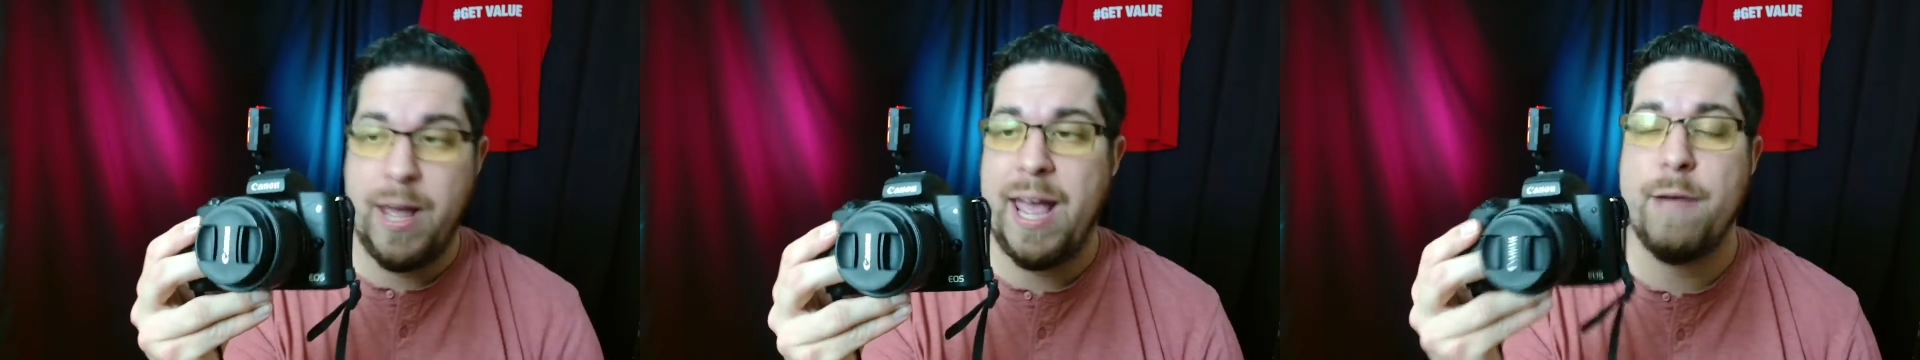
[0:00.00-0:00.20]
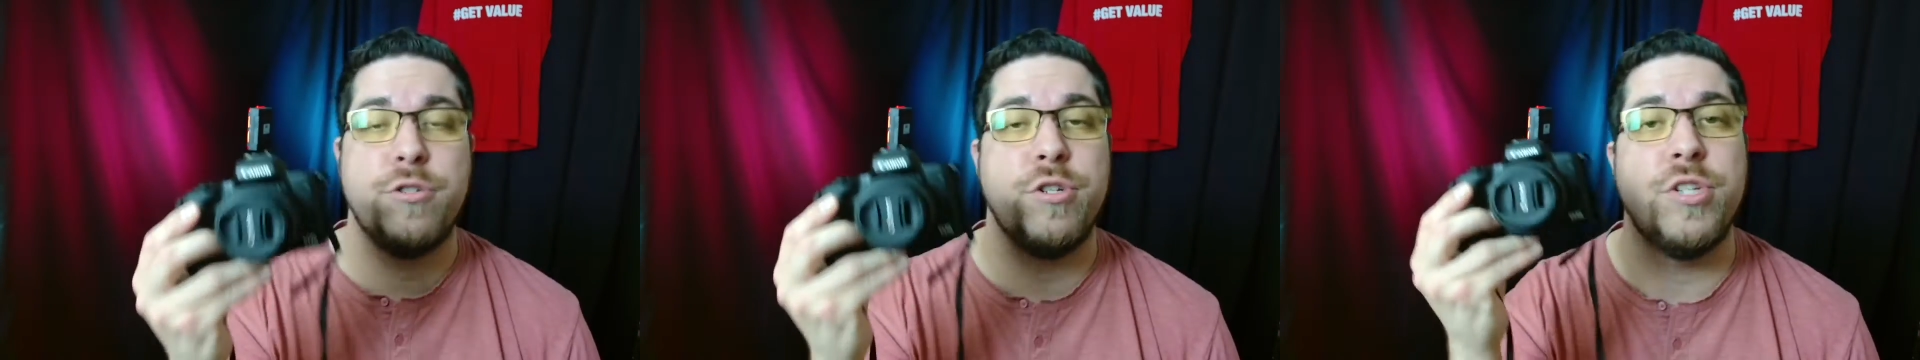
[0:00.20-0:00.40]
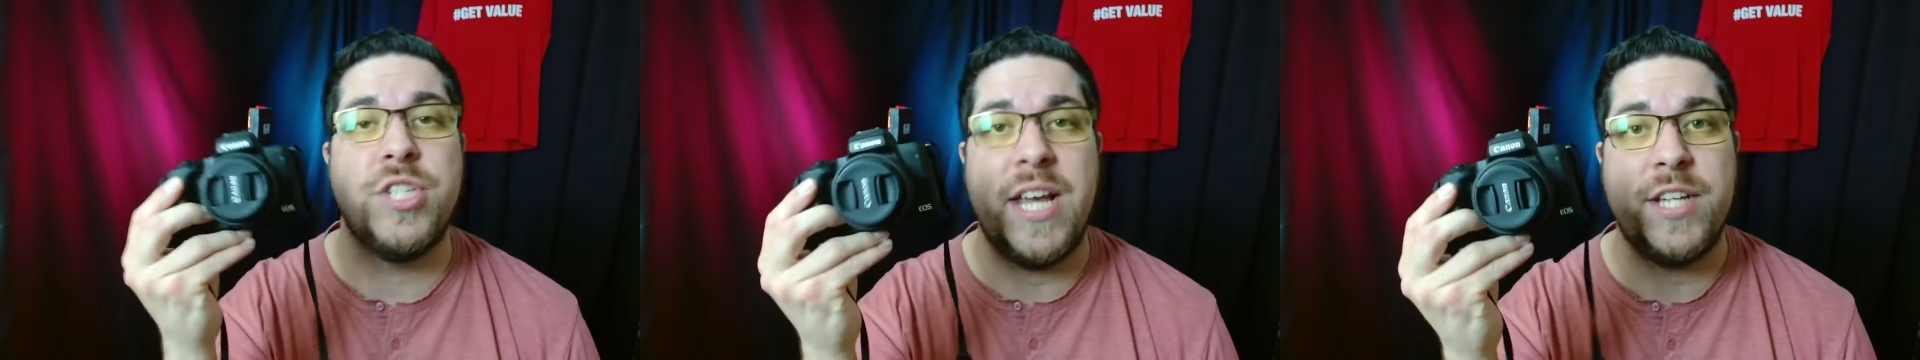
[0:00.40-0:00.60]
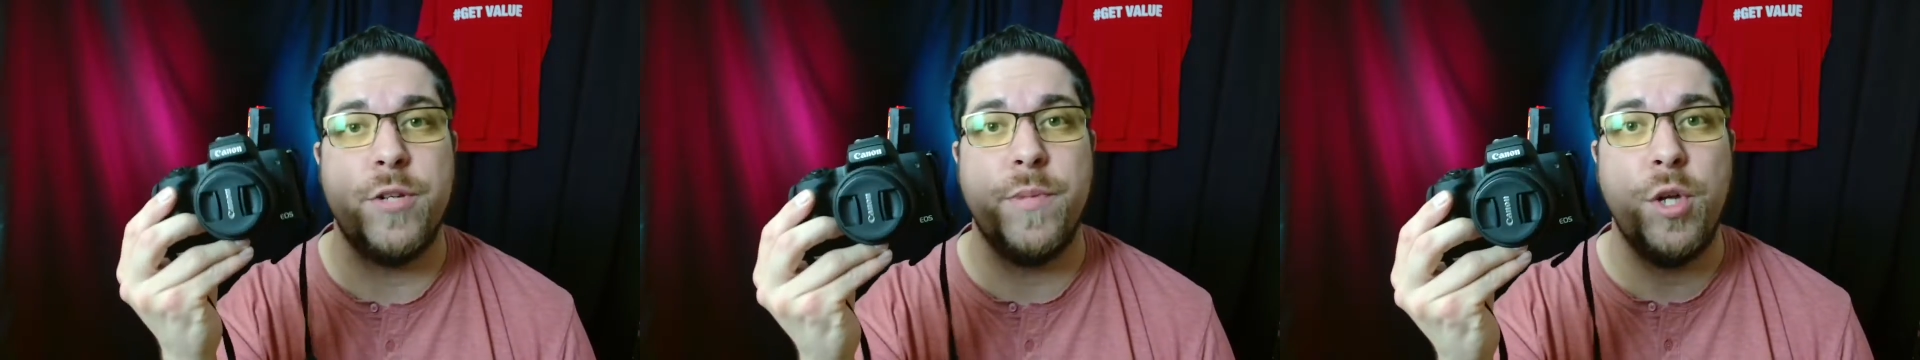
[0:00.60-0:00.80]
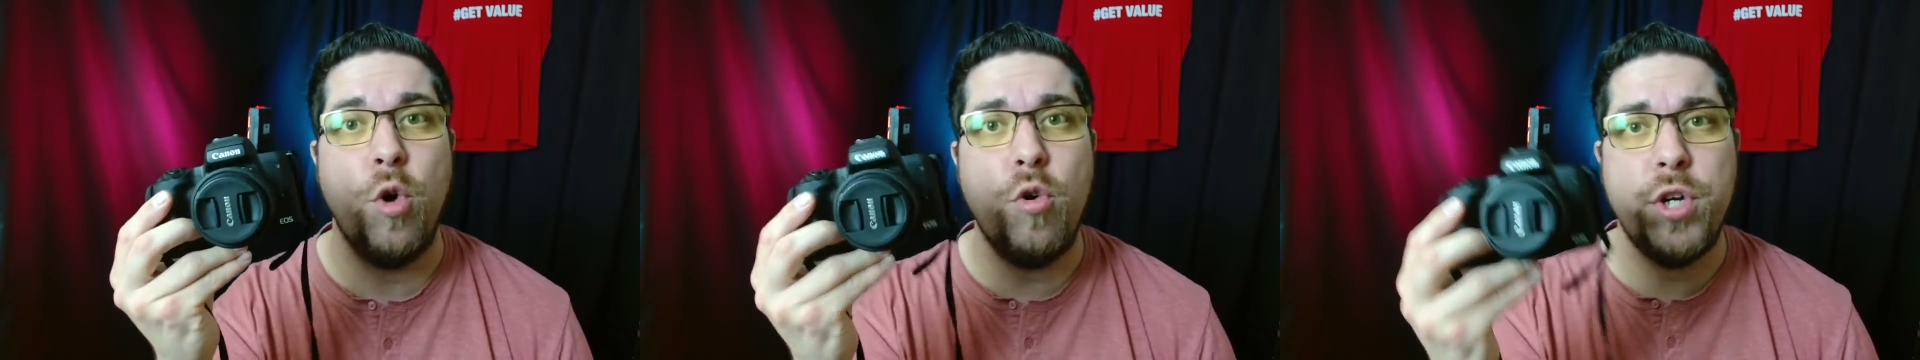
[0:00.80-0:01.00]
how to set
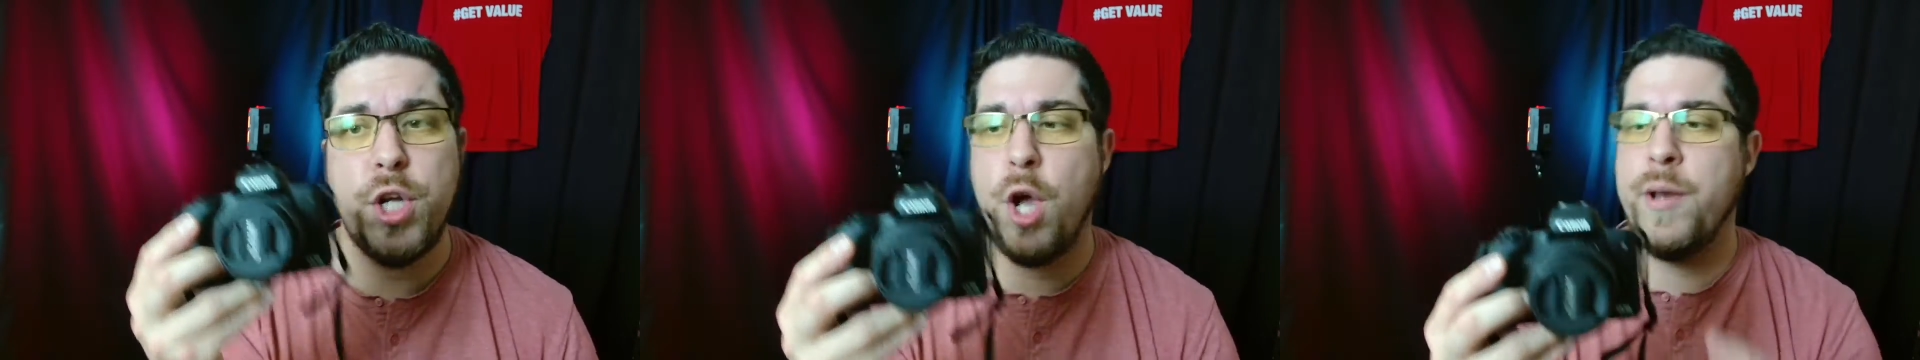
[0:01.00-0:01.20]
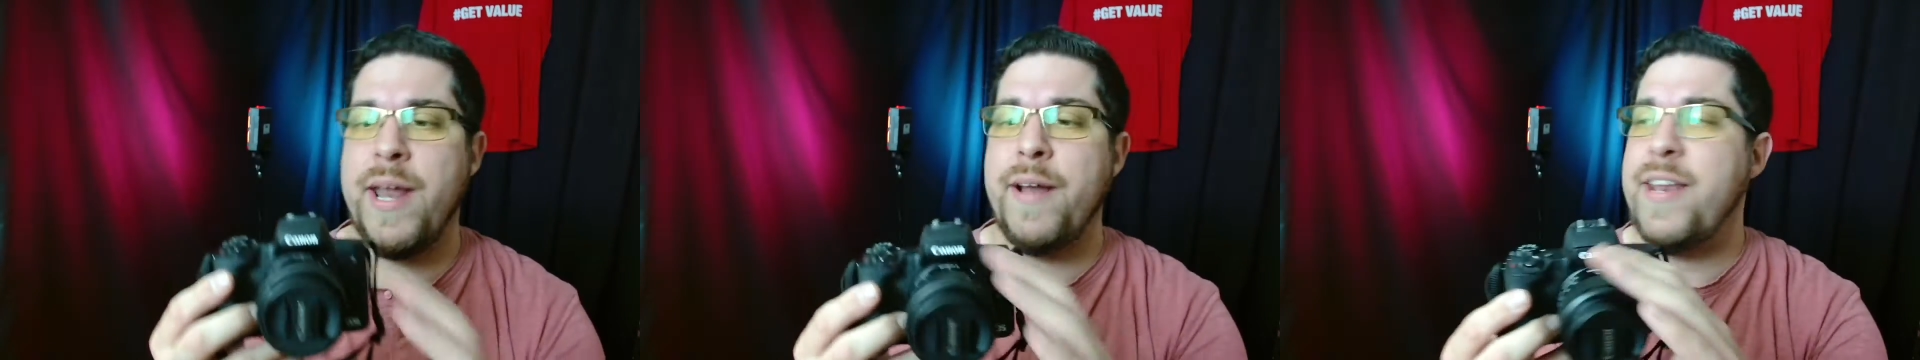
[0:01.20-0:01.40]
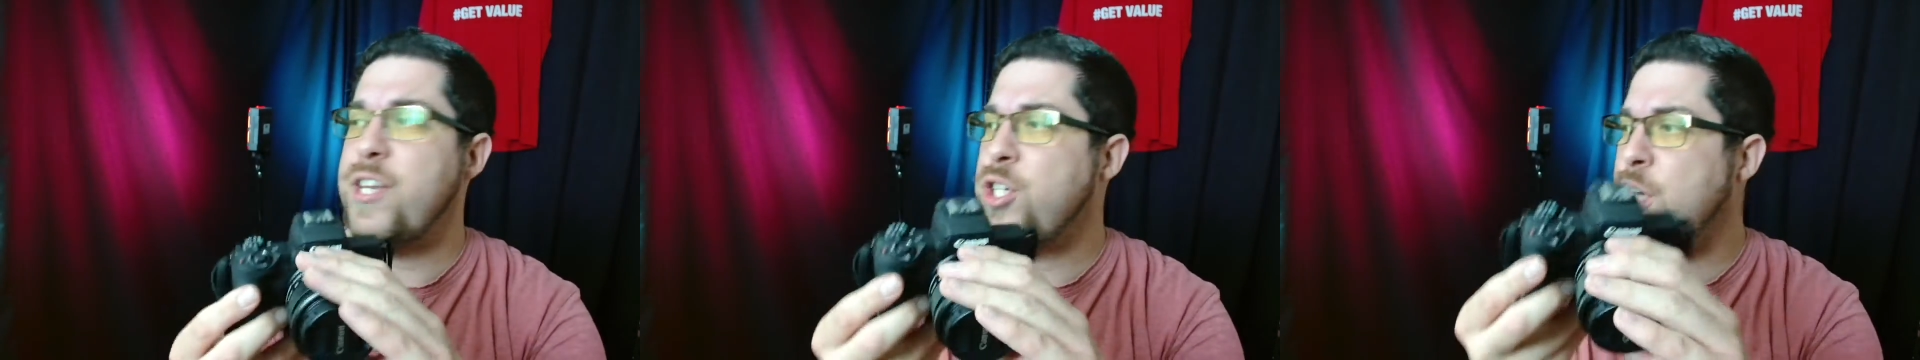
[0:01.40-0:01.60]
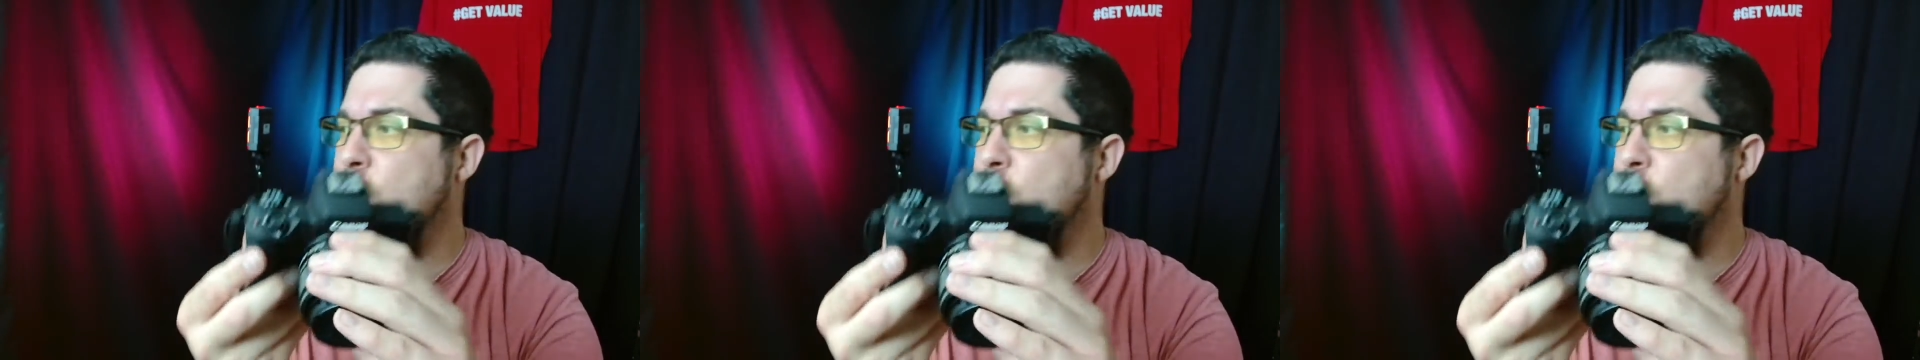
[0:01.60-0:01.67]
up the audio. Now literally